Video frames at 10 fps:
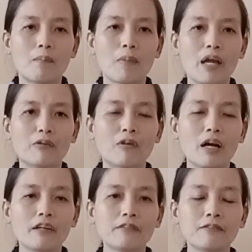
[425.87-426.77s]
My
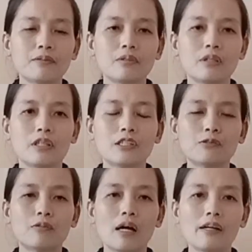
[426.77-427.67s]
wife, his
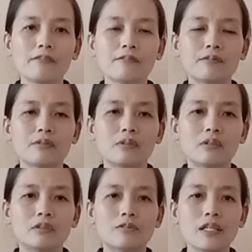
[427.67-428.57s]
wife,
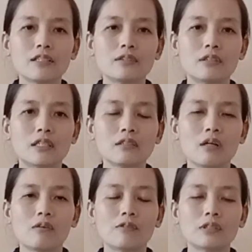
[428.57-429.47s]
the restaurant
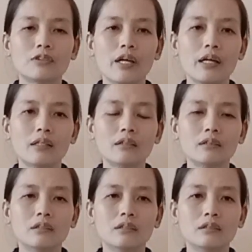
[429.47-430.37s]
over there,
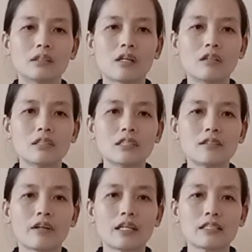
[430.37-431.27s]
the corner
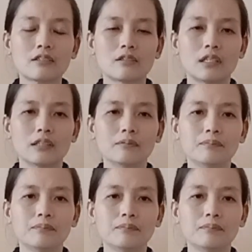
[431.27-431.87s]
restaurant.